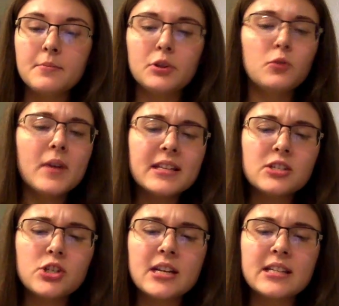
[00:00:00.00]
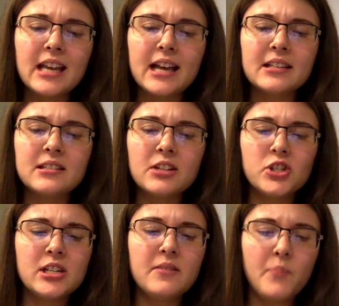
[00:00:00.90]
But the reason she has had such
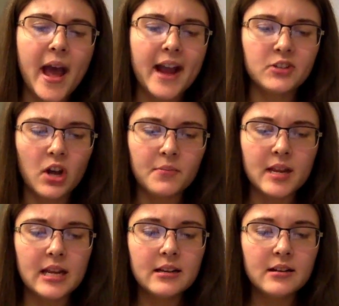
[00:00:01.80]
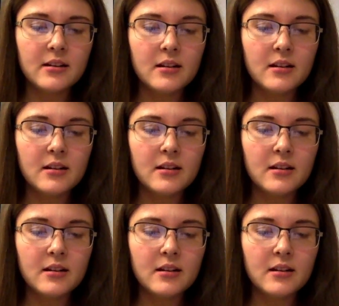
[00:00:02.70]
an impact on me,